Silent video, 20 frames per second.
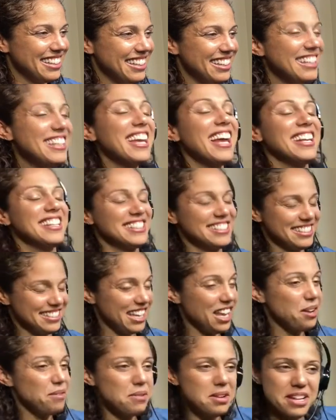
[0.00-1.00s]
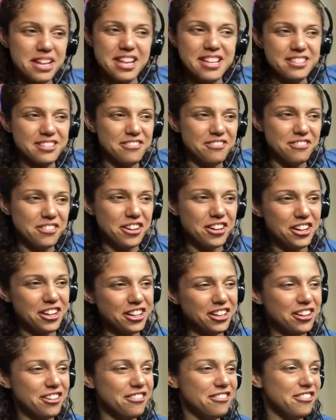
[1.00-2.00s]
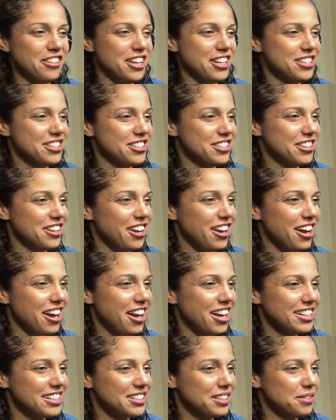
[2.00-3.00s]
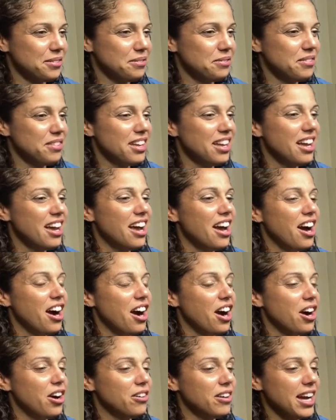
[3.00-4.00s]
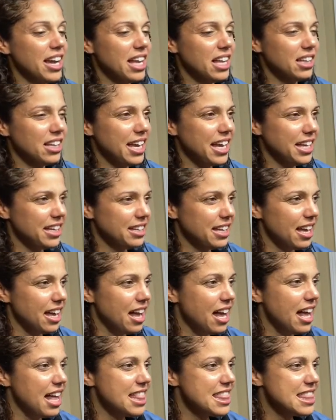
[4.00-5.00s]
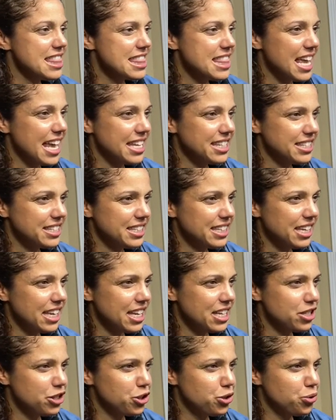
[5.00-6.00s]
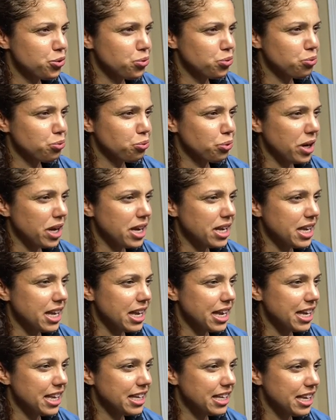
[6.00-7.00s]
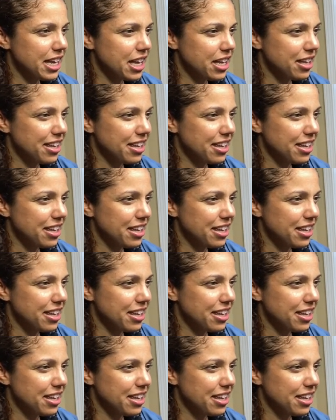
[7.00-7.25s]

Yes, salmon is a very good fish. Awesome. All right, Elaine, let's get to reading. flounder.